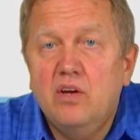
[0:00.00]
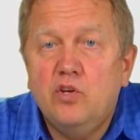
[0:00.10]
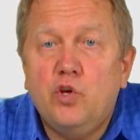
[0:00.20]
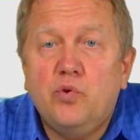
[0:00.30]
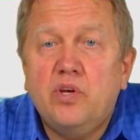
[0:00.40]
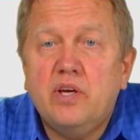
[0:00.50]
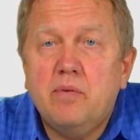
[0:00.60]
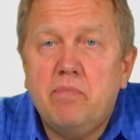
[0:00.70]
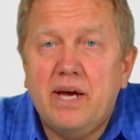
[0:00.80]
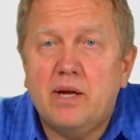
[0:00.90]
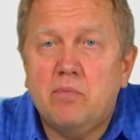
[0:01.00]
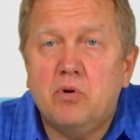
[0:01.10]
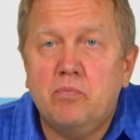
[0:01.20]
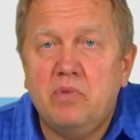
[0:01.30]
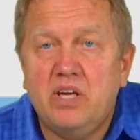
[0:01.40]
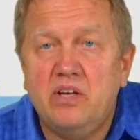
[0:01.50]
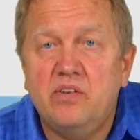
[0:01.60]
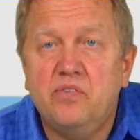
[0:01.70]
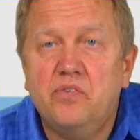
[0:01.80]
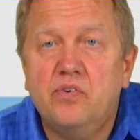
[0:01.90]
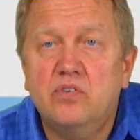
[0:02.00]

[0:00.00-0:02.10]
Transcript: Union compatible means